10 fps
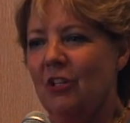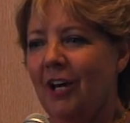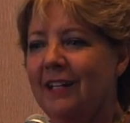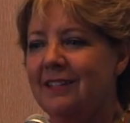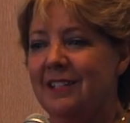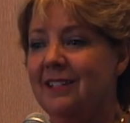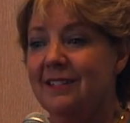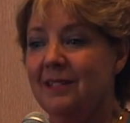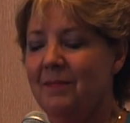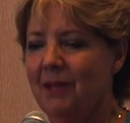God did
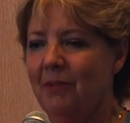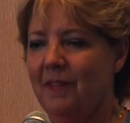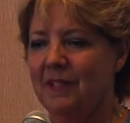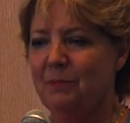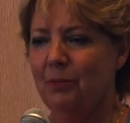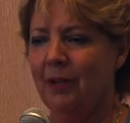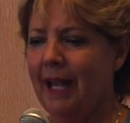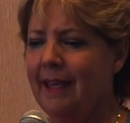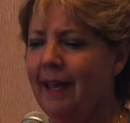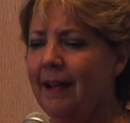something with this book.
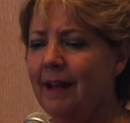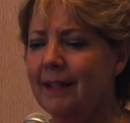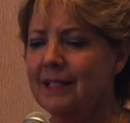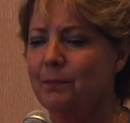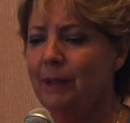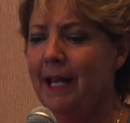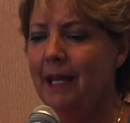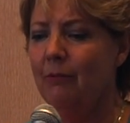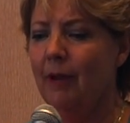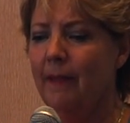I cannot
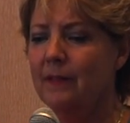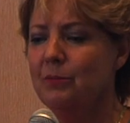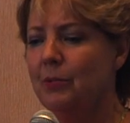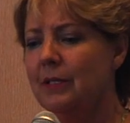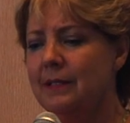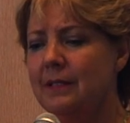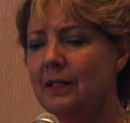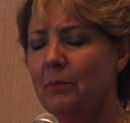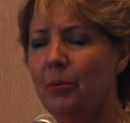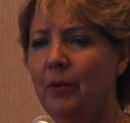explain why this book is
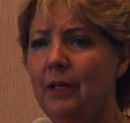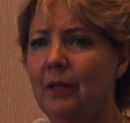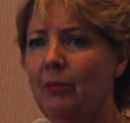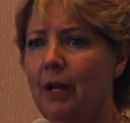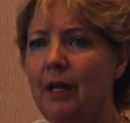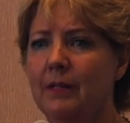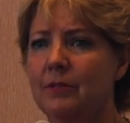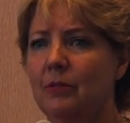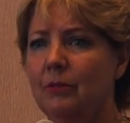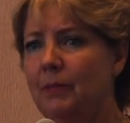still in print and why
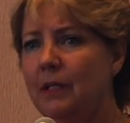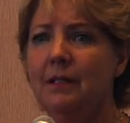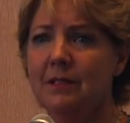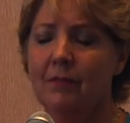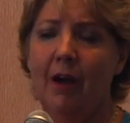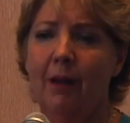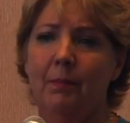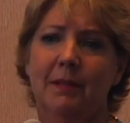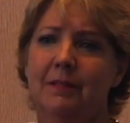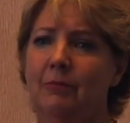it's sold millions of
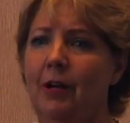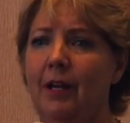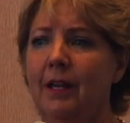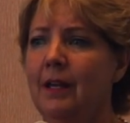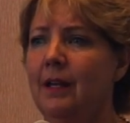copies and why